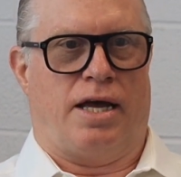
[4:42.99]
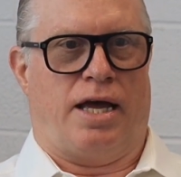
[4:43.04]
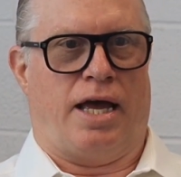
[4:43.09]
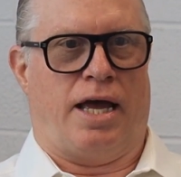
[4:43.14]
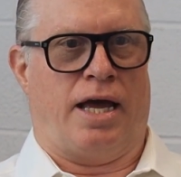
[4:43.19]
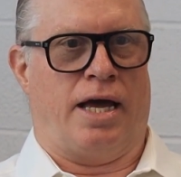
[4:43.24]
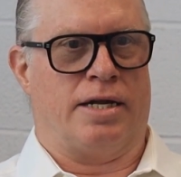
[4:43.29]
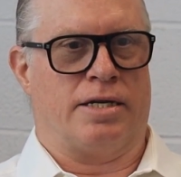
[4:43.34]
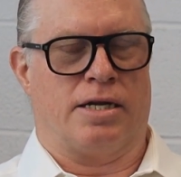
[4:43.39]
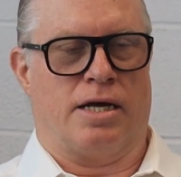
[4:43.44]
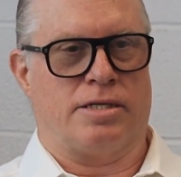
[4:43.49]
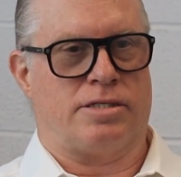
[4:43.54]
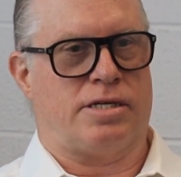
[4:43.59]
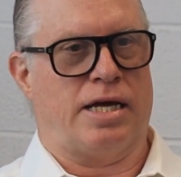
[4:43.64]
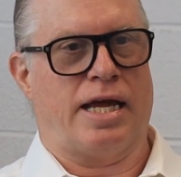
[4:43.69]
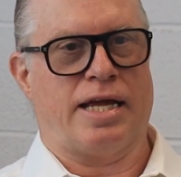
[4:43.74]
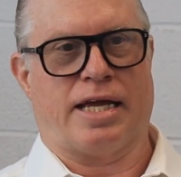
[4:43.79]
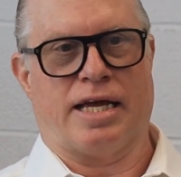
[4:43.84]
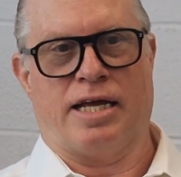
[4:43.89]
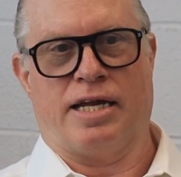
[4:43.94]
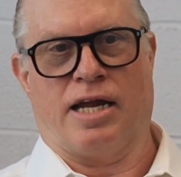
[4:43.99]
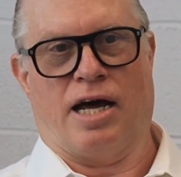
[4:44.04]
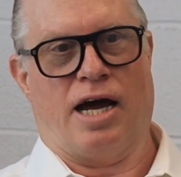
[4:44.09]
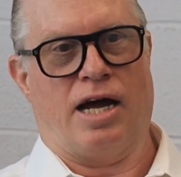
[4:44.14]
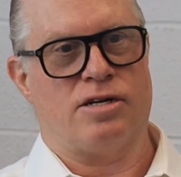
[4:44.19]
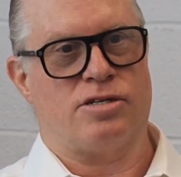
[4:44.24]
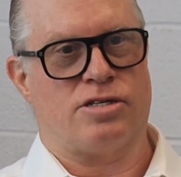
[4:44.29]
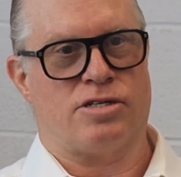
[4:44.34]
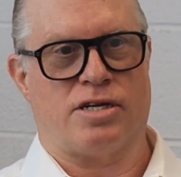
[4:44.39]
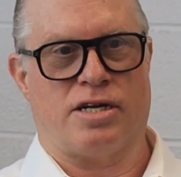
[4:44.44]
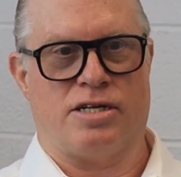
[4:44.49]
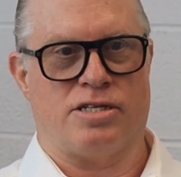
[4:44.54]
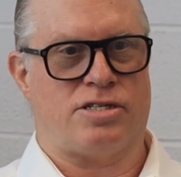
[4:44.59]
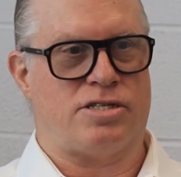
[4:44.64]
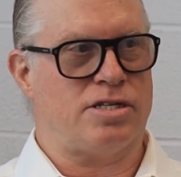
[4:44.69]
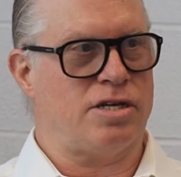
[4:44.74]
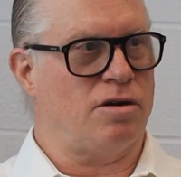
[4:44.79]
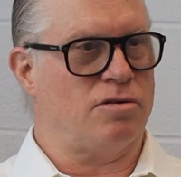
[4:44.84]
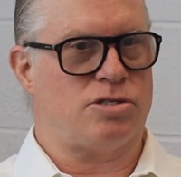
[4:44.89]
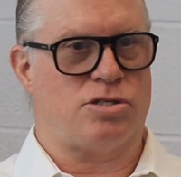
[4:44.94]
and take in hydrogen and
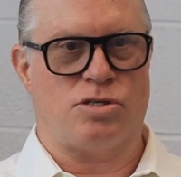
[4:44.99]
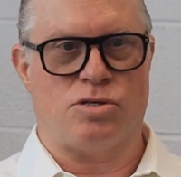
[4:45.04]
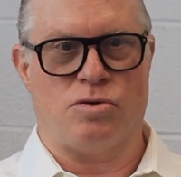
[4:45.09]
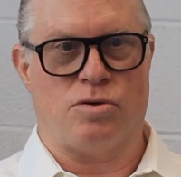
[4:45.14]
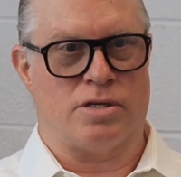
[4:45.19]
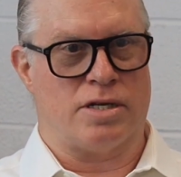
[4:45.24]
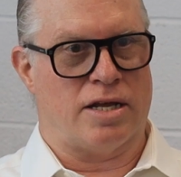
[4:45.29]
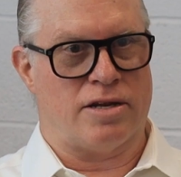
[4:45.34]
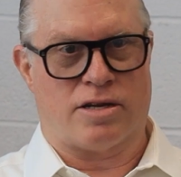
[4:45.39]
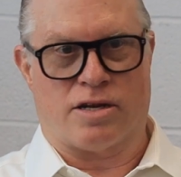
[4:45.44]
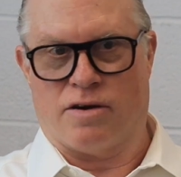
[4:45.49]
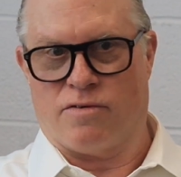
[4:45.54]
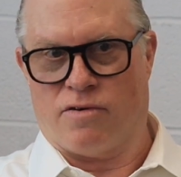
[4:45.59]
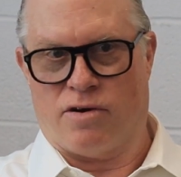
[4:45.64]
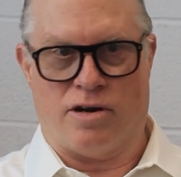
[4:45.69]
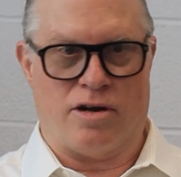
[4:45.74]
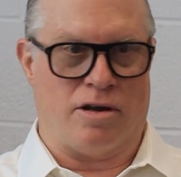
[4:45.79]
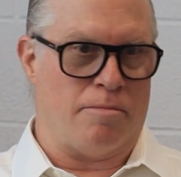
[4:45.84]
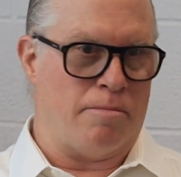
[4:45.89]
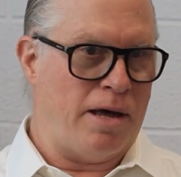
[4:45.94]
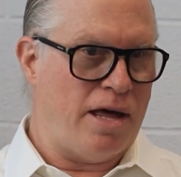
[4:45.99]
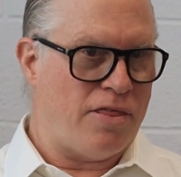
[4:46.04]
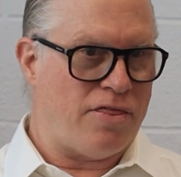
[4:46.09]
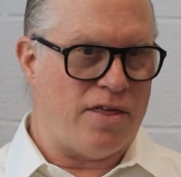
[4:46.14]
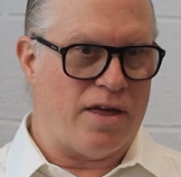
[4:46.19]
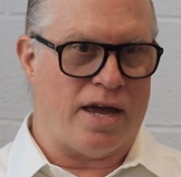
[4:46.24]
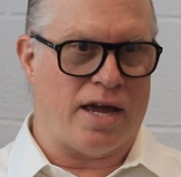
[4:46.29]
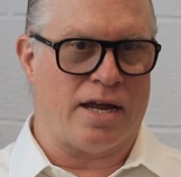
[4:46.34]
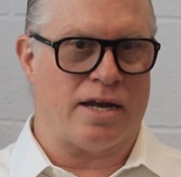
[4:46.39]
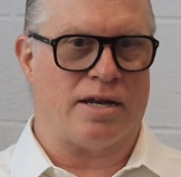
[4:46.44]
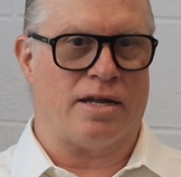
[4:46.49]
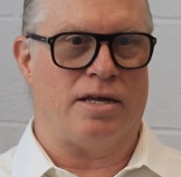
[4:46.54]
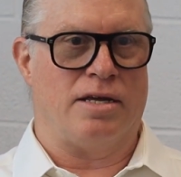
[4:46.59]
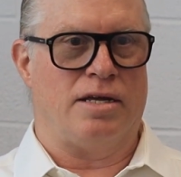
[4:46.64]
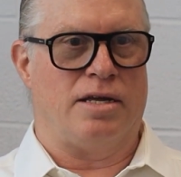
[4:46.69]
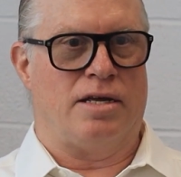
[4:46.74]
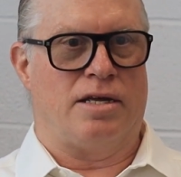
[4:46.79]
CO2 and then convert it into methane.